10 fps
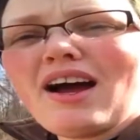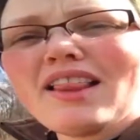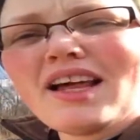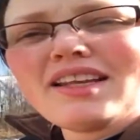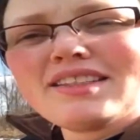
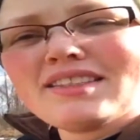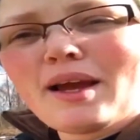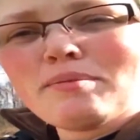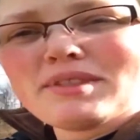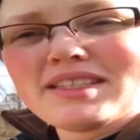lot of
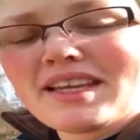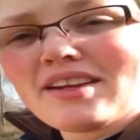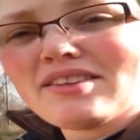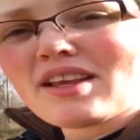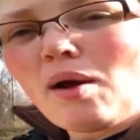times these
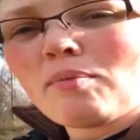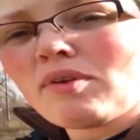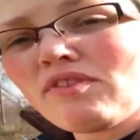handles come with